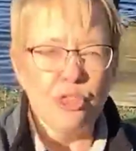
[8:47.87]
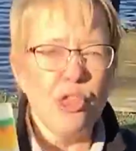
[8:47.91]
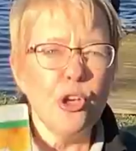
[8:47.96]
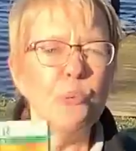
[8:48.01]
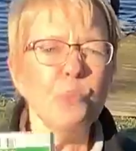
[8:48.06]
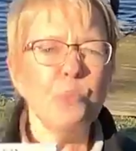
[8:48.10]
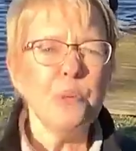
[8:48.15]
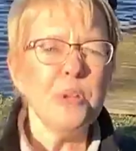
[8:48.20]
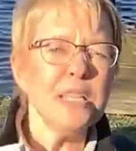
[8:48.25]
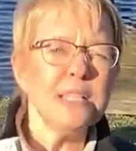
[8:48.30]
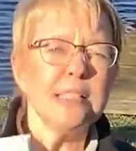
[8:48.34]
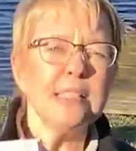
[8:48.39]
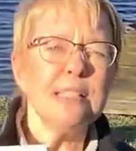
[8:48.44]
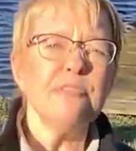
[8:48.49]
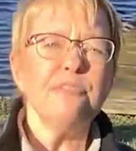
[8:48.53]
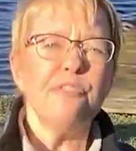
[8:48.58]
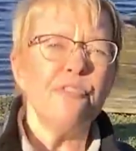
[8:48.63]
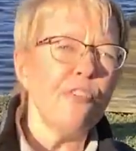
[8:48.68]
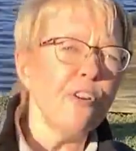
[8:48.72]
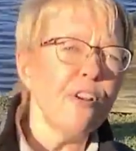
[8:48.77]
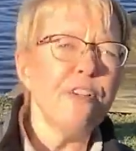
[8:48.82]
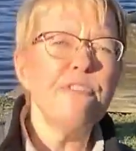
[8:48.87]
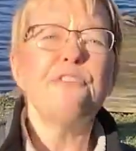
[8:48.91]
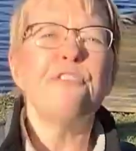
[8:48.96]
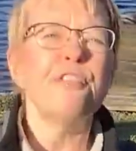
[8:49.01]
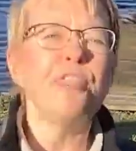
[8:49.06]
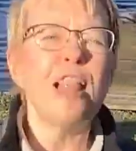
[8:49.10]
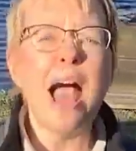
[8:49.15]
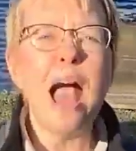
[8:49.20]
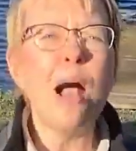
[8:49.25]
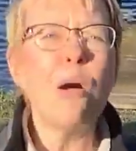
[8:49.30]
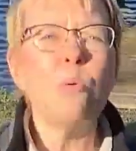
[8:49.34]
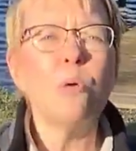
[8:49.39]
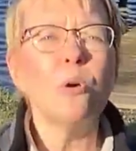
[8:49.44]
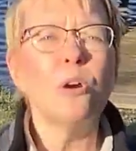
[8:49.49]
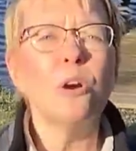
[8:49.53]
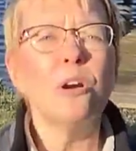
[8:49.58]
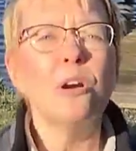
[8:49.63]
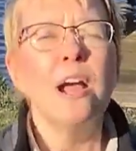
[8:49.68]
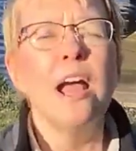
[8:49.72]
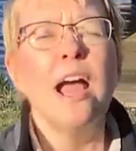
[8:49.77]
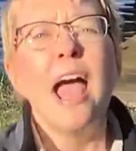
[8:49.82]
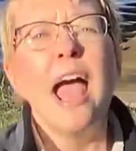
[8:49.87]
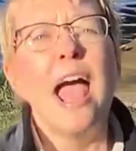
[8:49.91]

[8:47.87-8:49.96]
the reason for a flower.